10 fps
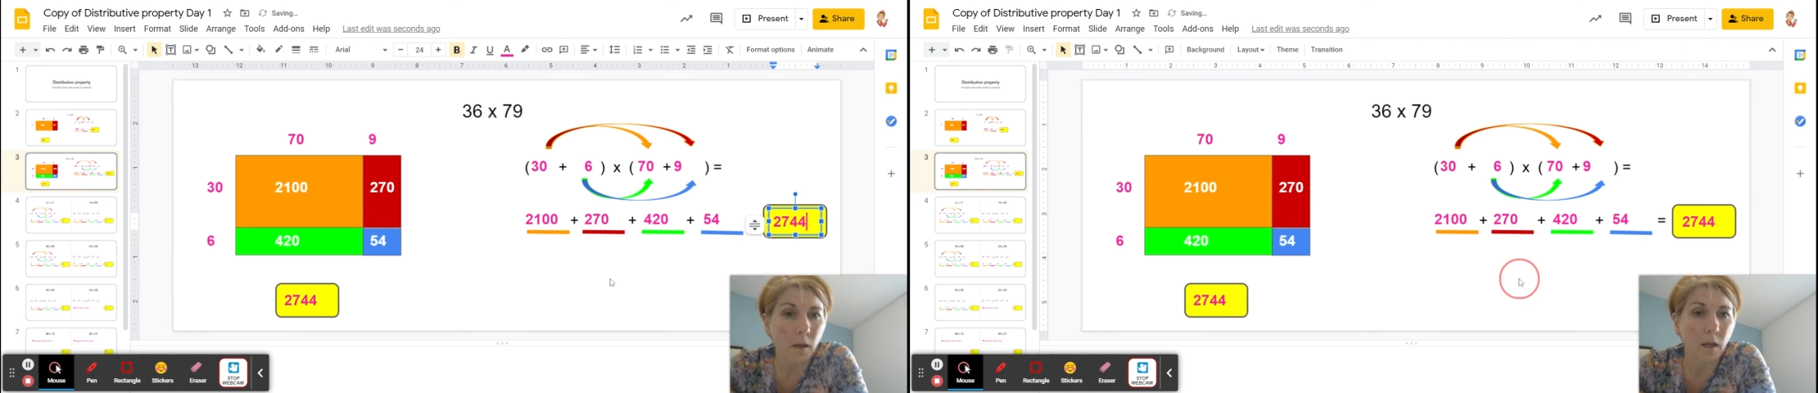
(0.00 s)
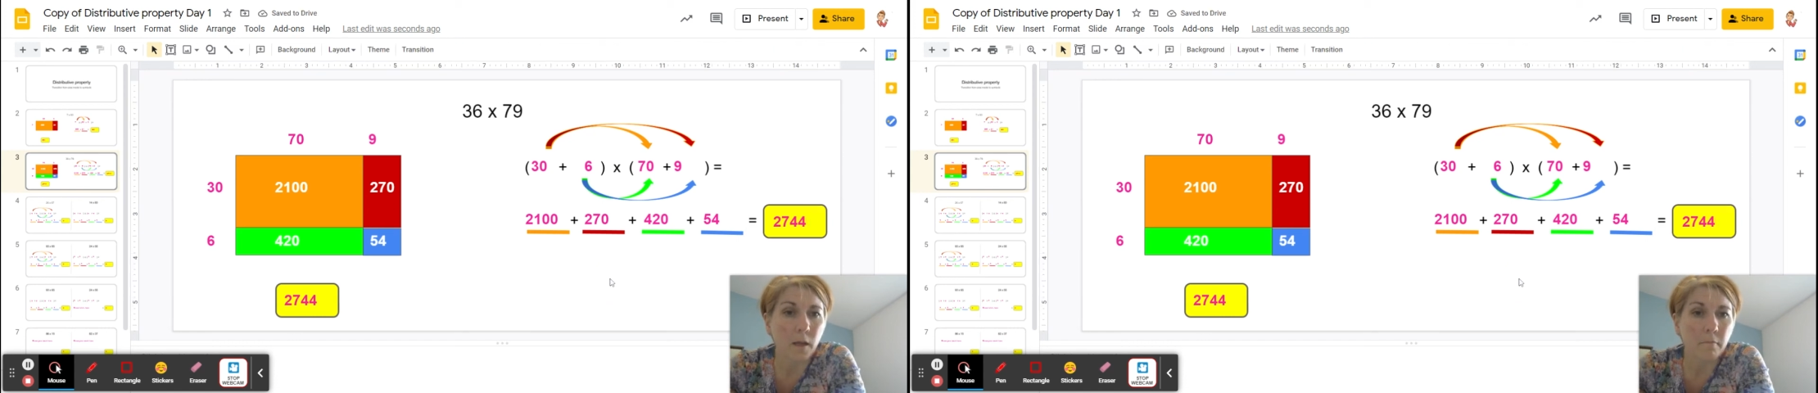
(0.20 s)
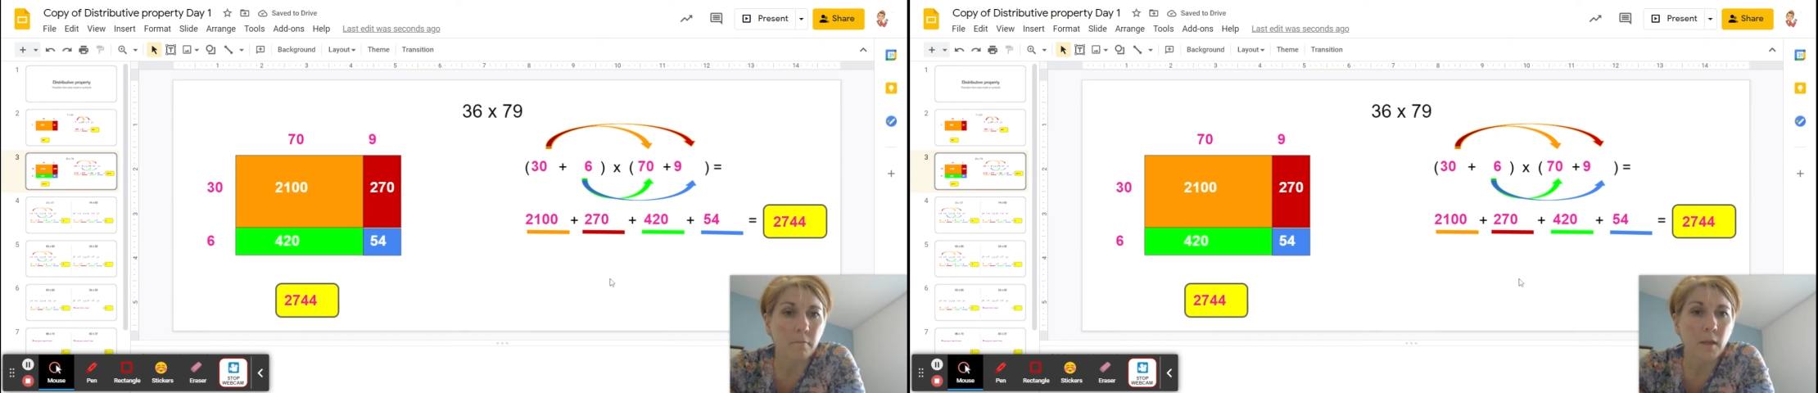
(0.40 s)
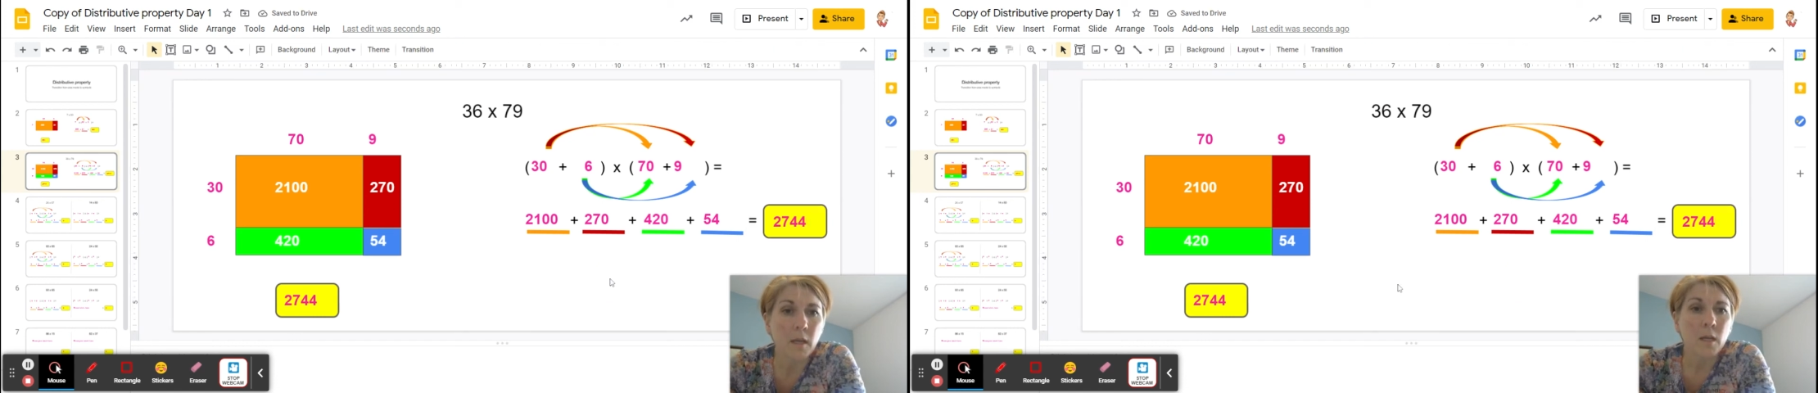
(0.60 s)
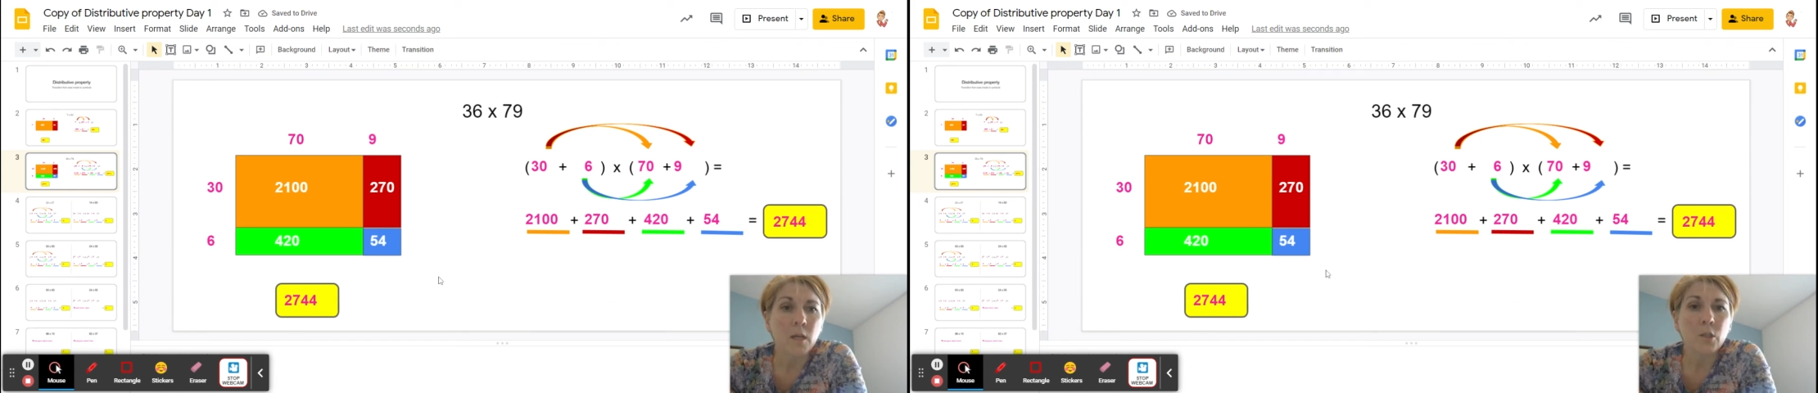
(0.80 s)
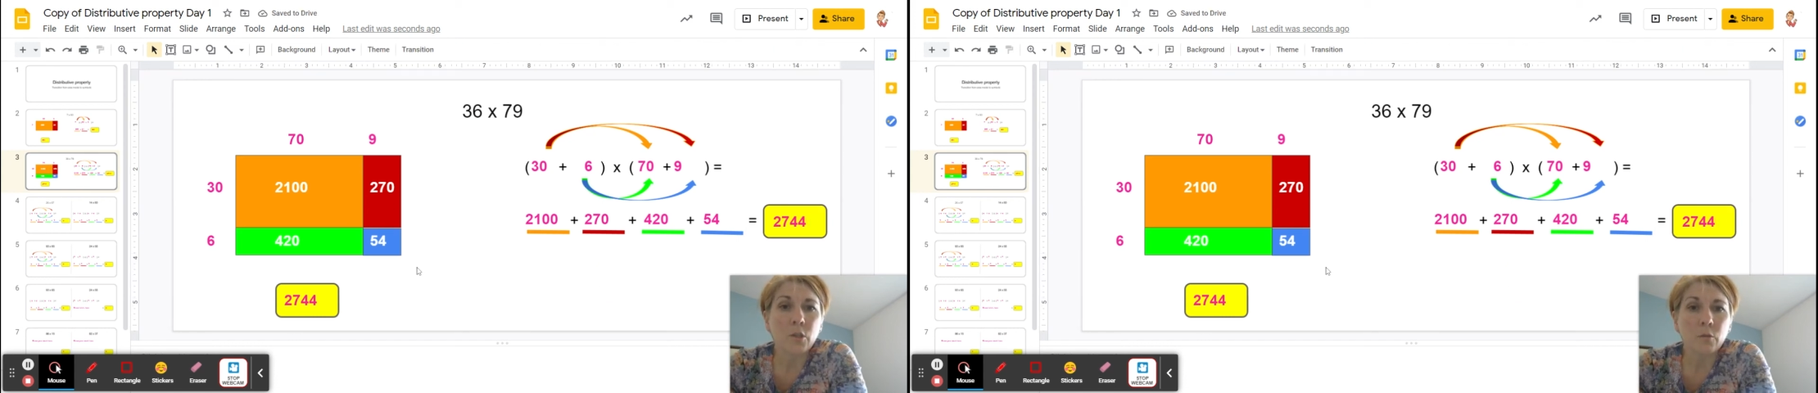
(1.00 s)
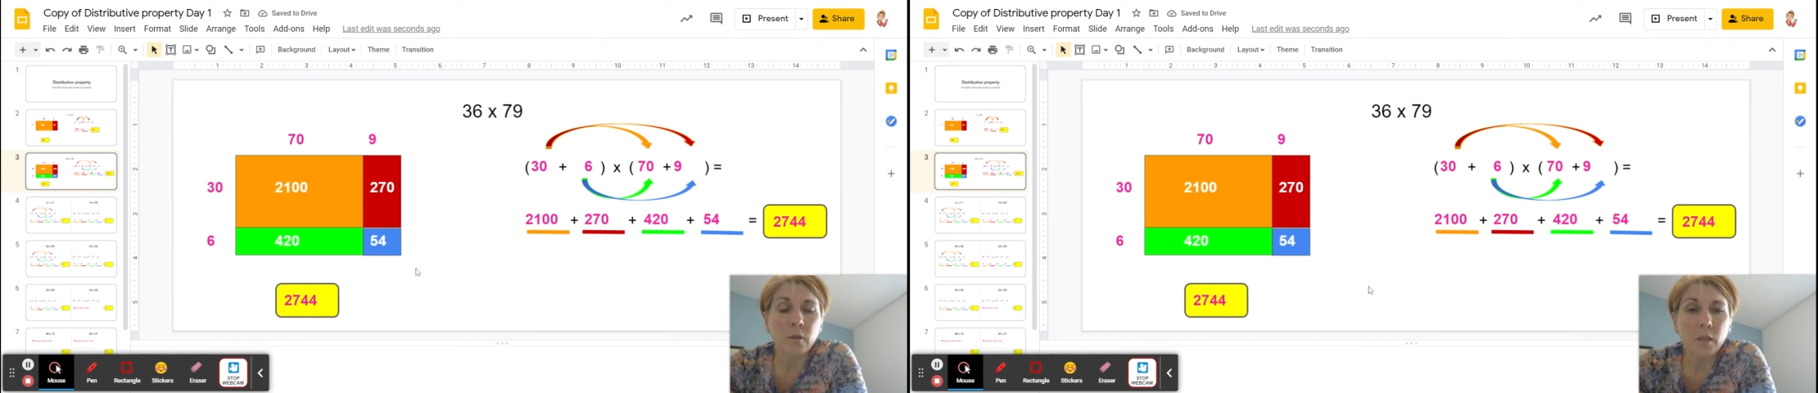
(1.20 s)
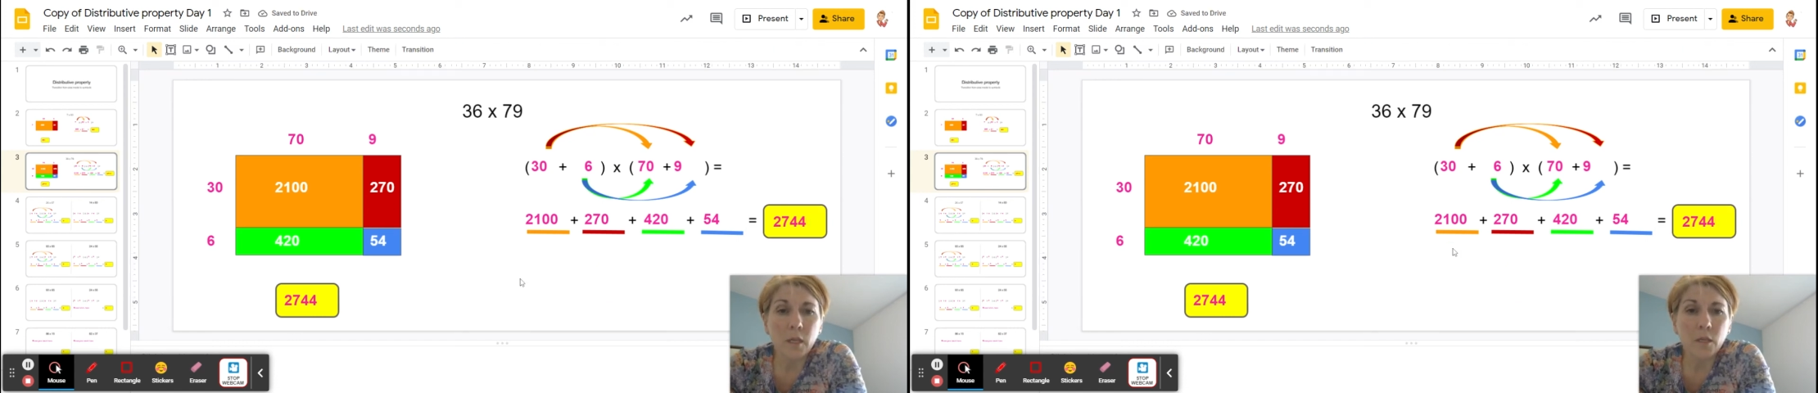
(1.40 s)
Okay, so
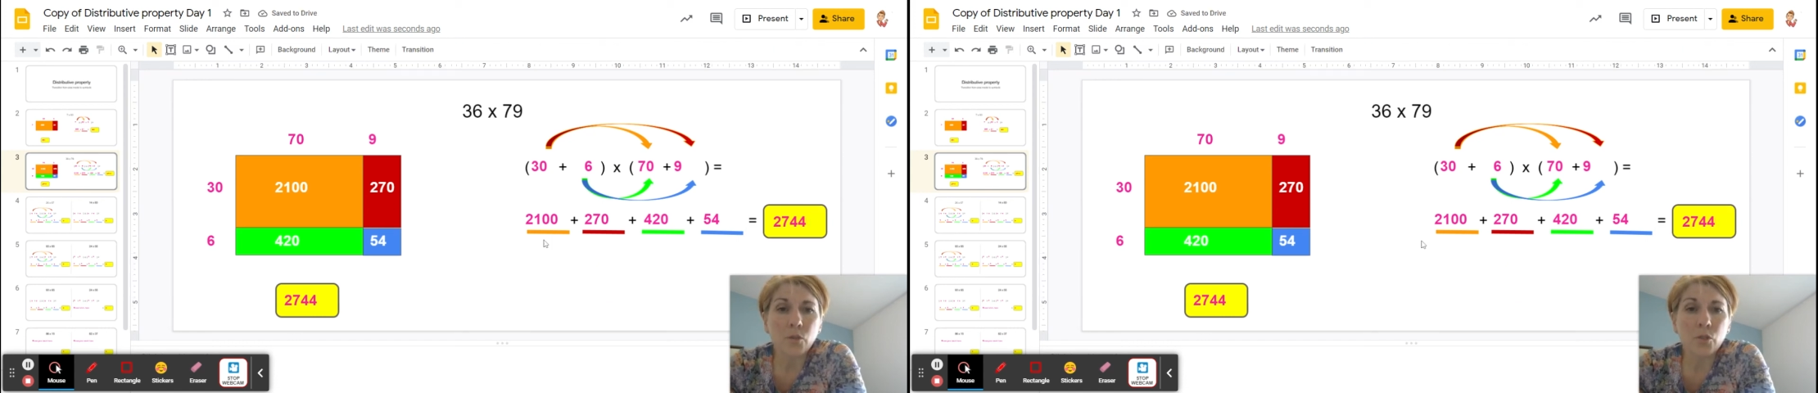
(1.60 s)
these